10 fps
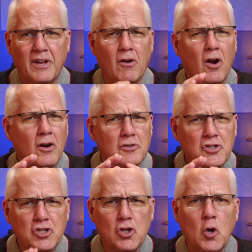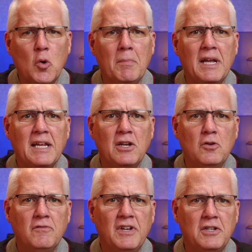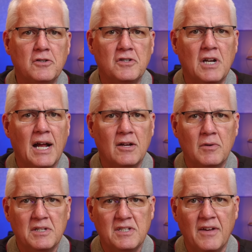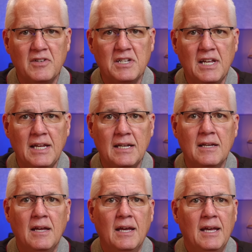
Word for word: There are so many new features in i O S seventeen.